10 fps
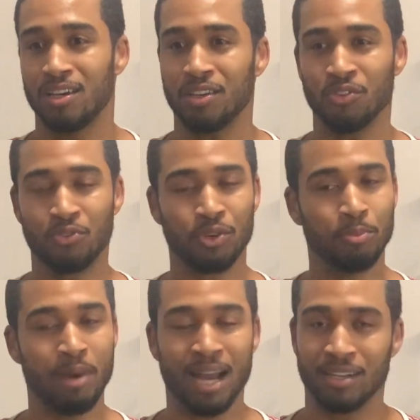You feel
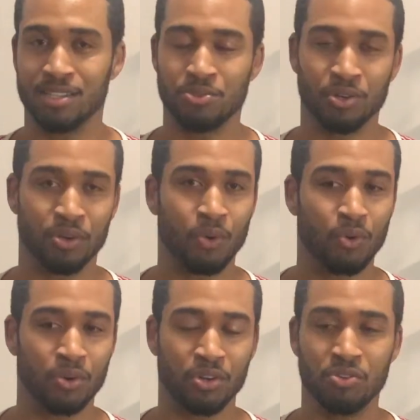backed into a
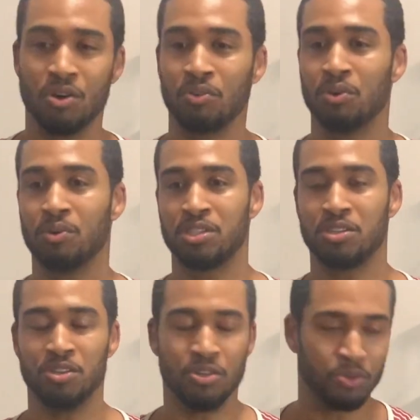corner. You don't know what to
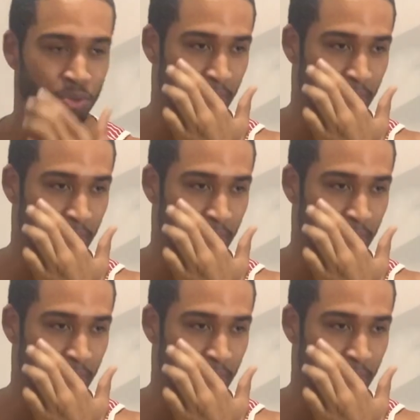do.